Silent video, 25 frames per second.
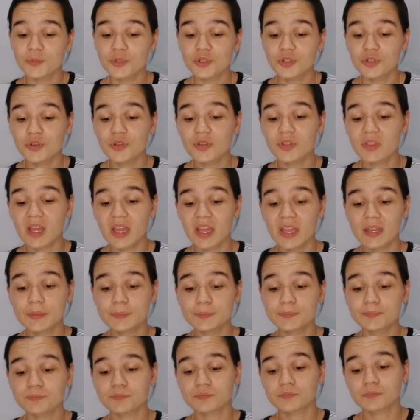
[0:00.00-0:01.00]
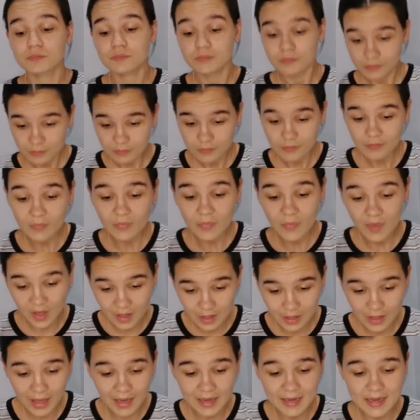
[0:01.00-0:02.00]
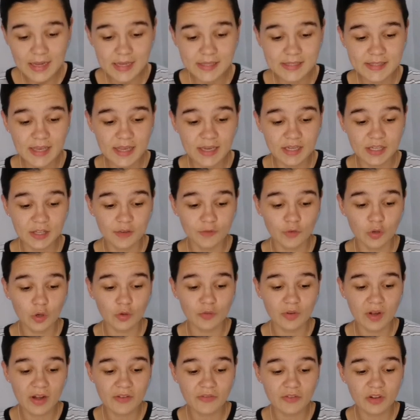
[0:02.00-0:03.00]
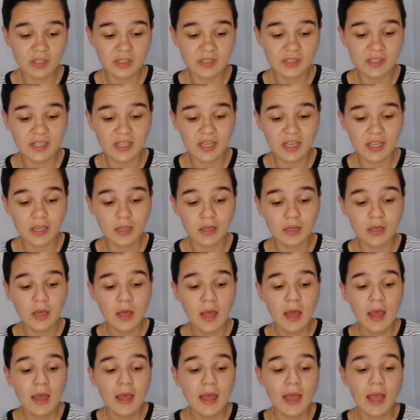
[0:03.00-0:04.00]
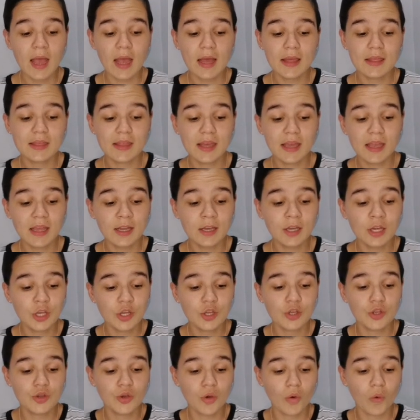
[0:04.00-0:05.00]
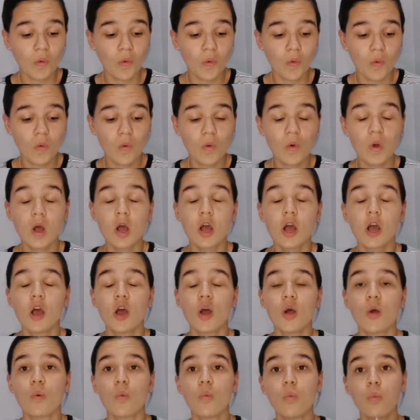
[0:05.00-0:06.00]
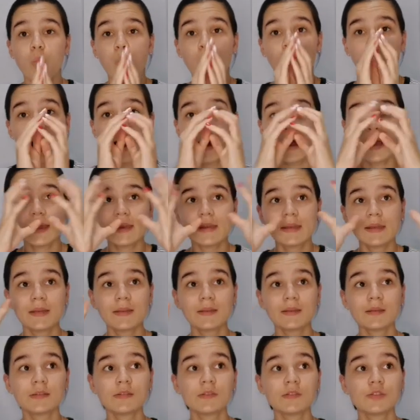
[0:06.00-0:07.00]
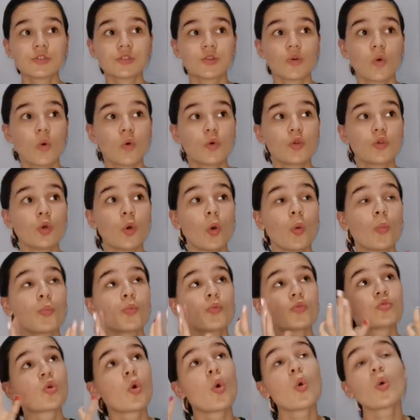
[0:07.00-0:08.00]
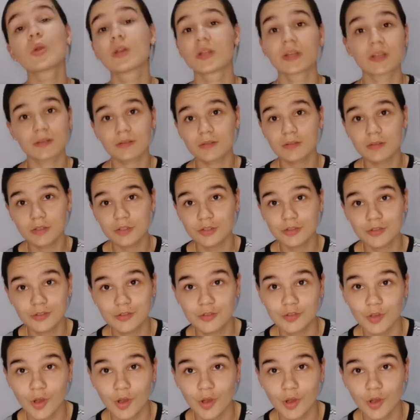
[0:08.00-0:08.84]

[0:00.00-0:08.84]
You'll then, like I said, give your referencing, and then your widened or your broadened,